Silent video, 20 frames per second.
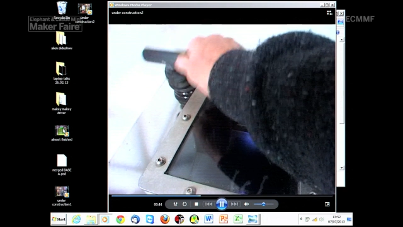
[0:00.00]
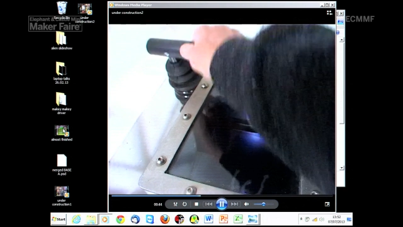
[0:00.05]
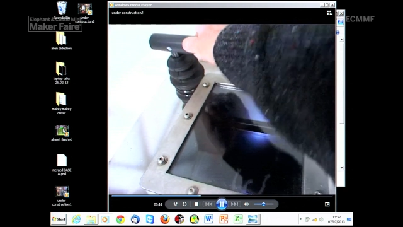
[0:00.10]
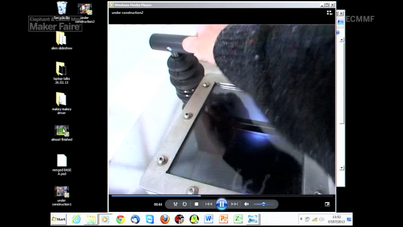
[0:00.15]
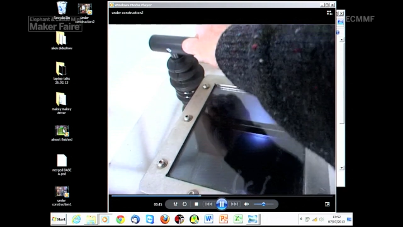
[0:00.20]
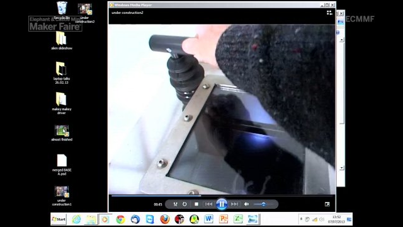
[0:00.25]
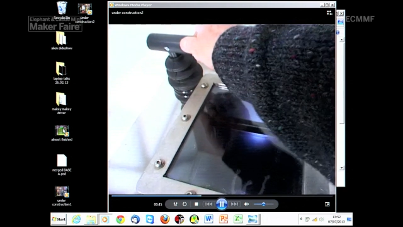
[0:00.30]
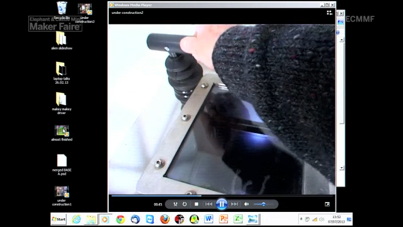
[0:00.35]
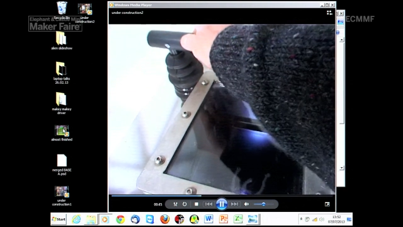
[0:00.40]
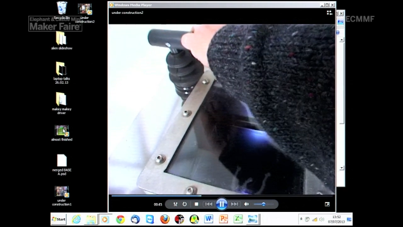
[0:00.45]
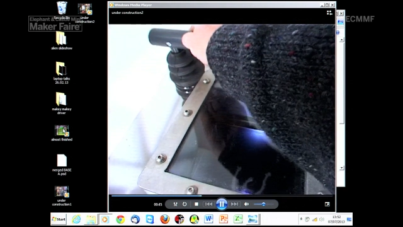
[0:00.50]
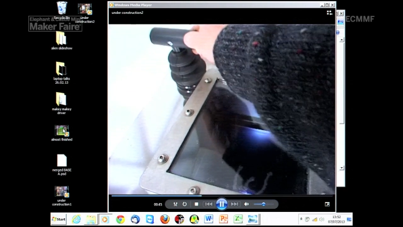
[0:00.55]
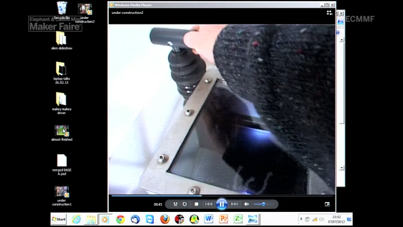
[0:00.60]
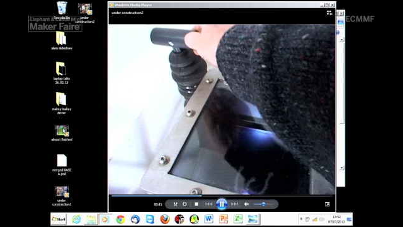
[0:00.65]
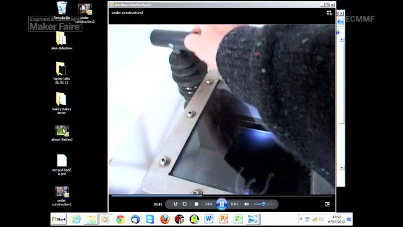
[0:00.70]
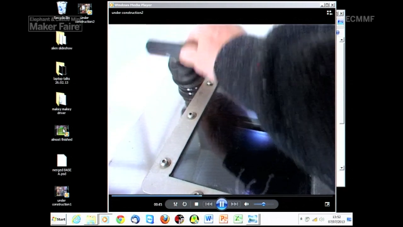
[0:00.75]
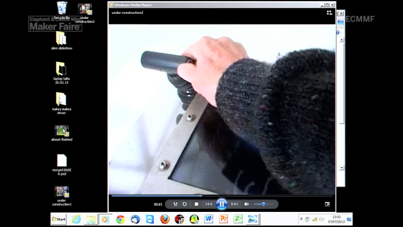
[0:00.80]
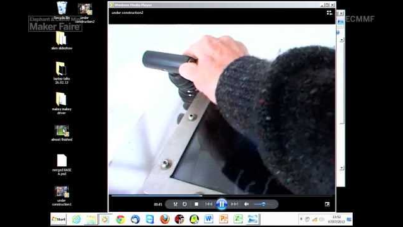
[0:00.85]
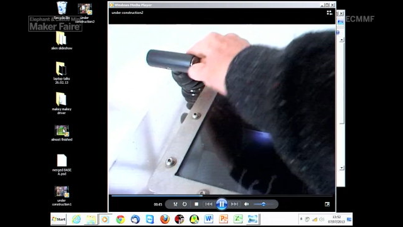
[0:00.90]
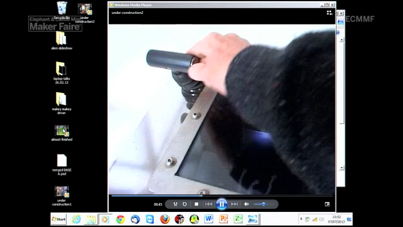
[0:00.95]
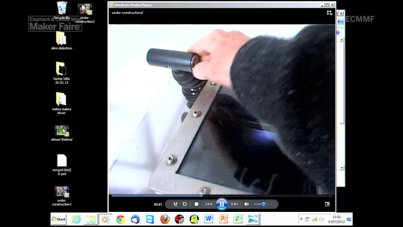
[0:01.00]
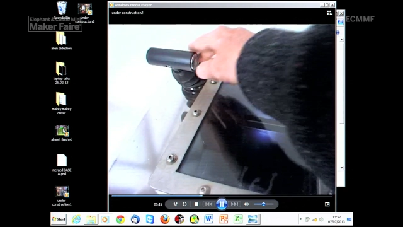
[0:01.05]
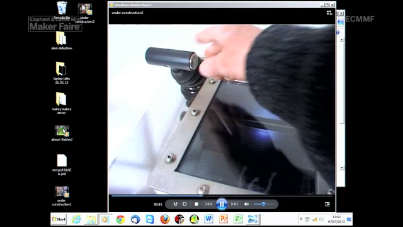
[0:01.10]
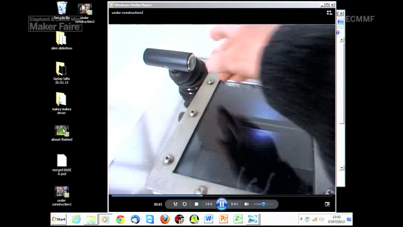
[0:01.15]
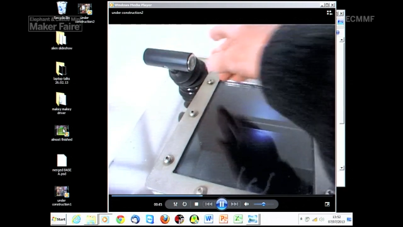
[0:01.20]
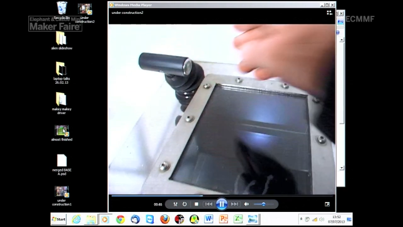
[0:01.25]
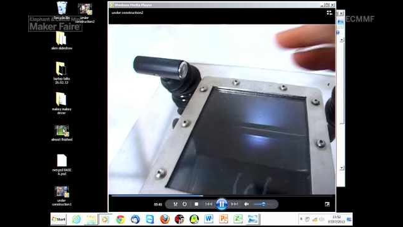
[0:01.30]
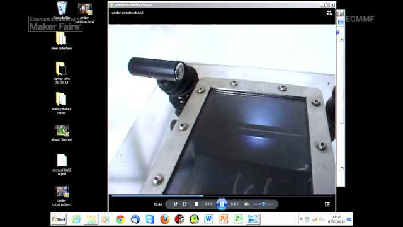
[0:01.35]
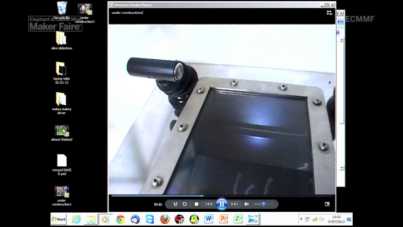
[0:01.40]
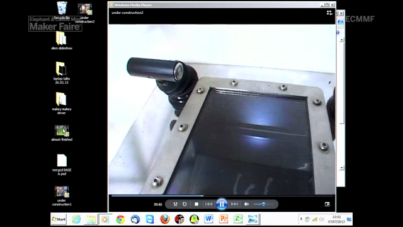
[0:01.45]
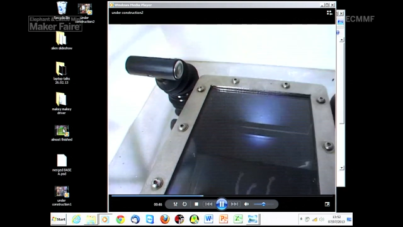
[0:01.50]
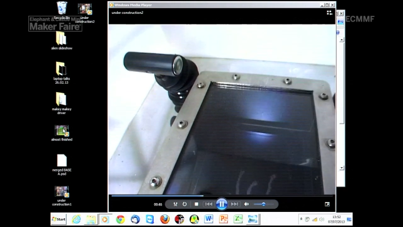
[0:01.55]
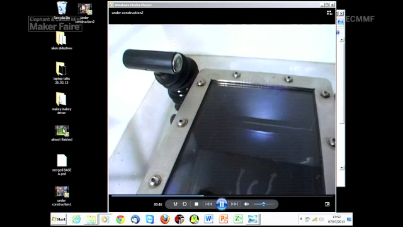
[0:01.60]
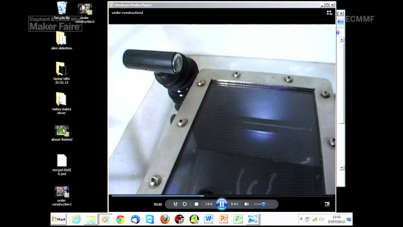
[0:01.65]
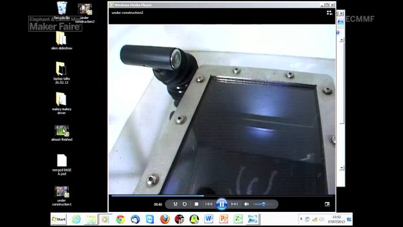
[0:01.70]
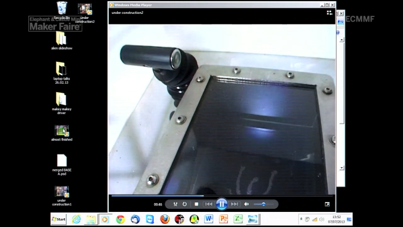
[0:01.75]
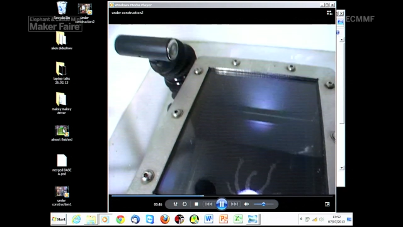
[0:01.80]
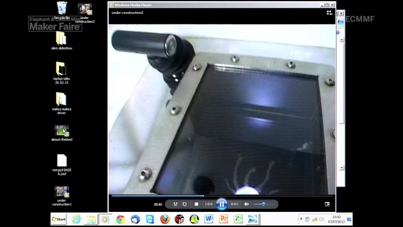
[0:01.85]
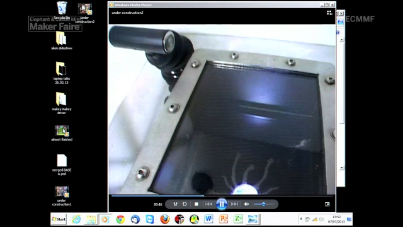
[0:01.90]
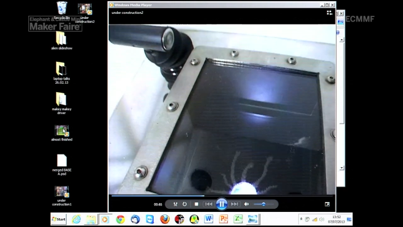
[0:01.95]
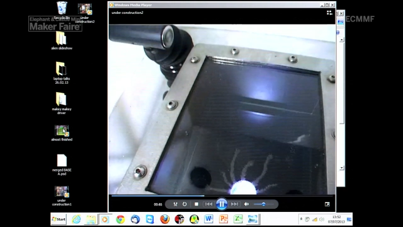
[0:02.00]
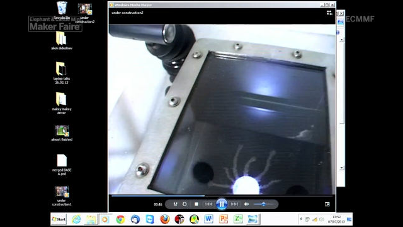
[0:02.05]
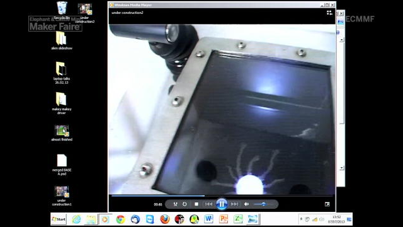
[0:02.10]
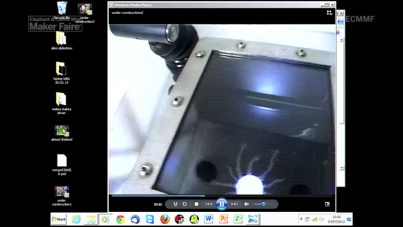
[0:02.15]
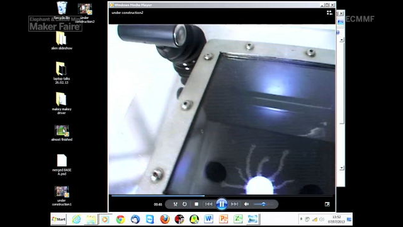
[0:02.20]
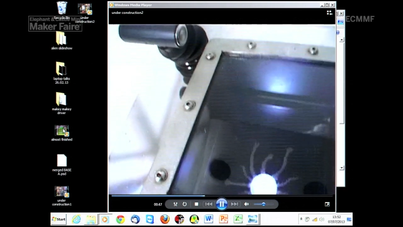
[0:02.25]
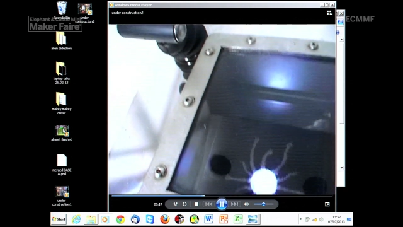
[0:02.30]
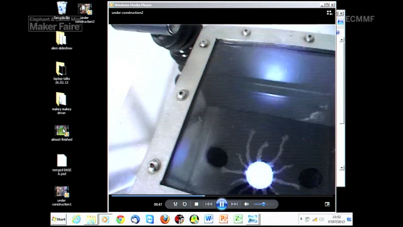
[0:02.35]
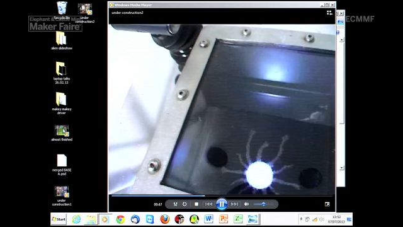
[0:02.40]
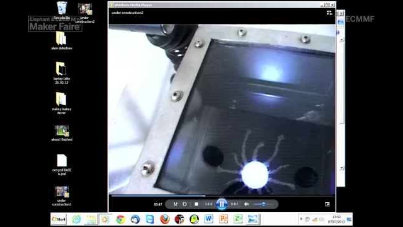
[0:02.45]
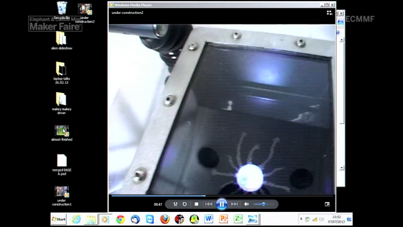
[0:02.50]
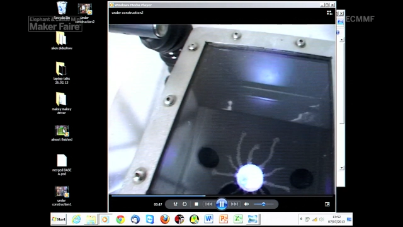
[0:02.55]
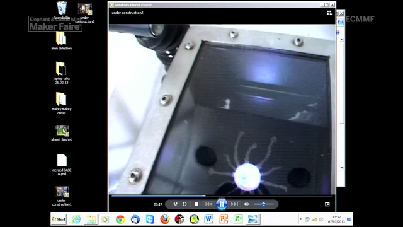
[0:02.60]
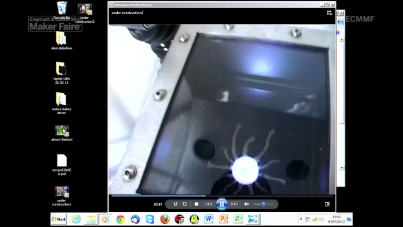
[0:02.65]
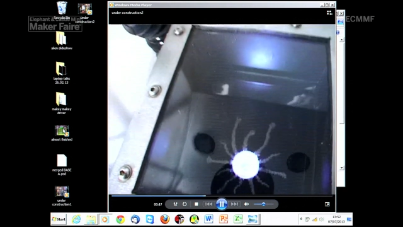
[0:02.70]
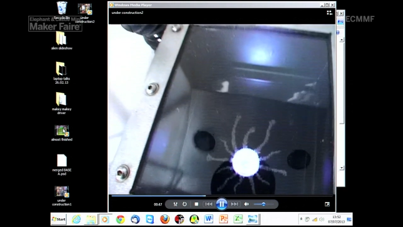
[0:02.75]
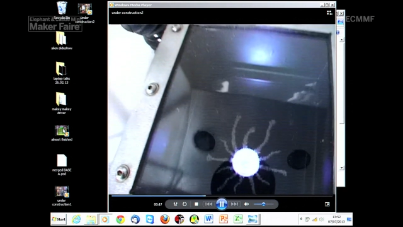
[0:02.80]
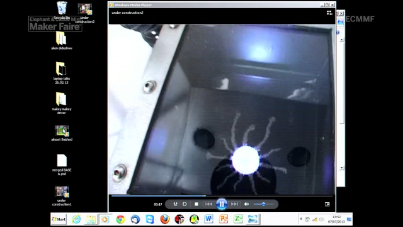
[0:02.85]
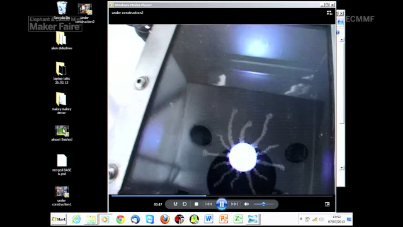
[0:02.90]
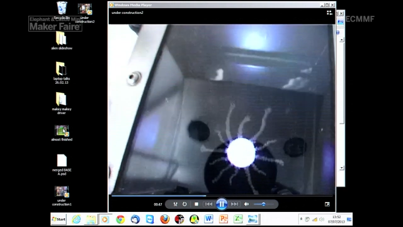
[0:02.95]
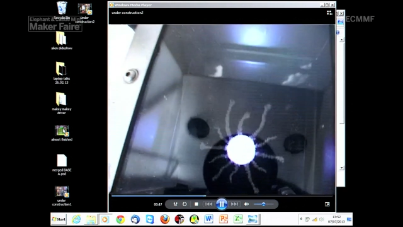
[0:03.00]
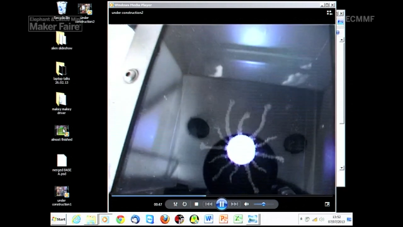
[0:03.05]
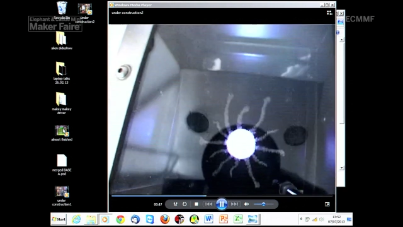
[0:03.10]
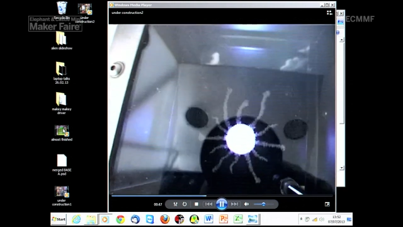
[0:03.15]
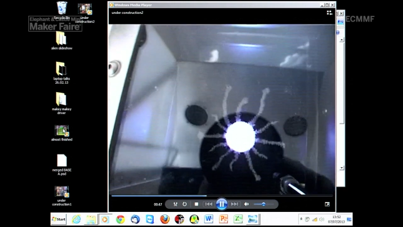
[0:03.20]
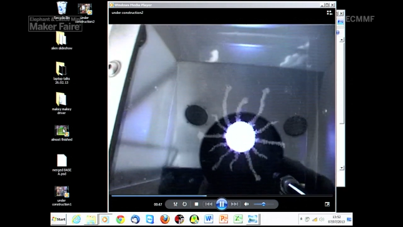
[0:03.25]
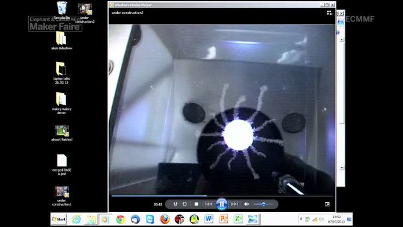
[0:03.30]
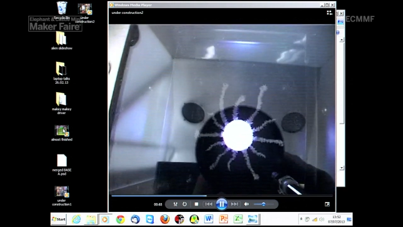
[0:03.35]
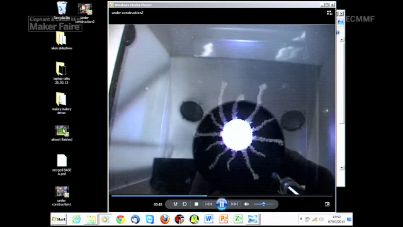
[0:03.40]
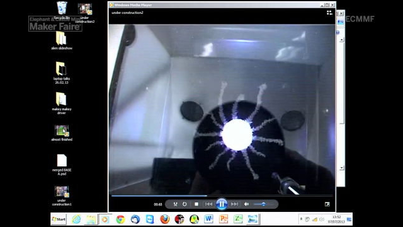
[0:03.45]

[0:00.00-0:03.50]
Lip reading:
[unreadable: no face in view]